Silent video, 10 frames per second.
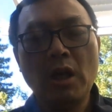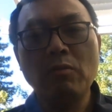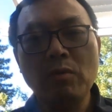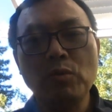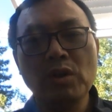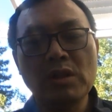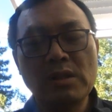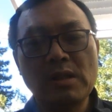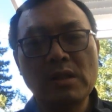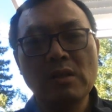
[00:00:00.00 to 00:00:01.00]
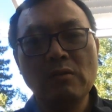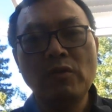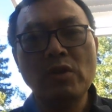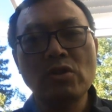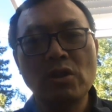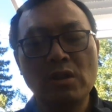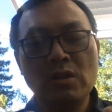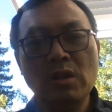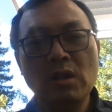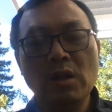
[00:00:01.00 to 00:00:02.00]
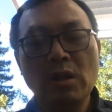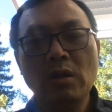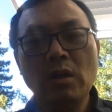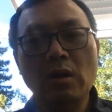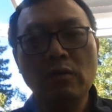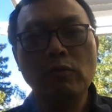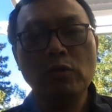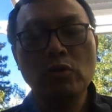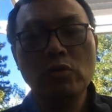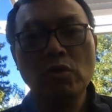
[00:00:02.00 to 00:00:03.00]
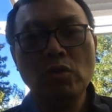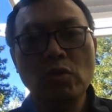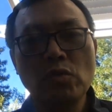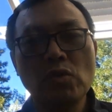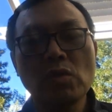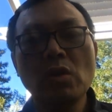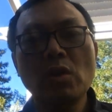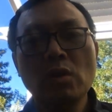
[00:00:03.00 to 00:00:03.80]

every book is sufficient for you to use.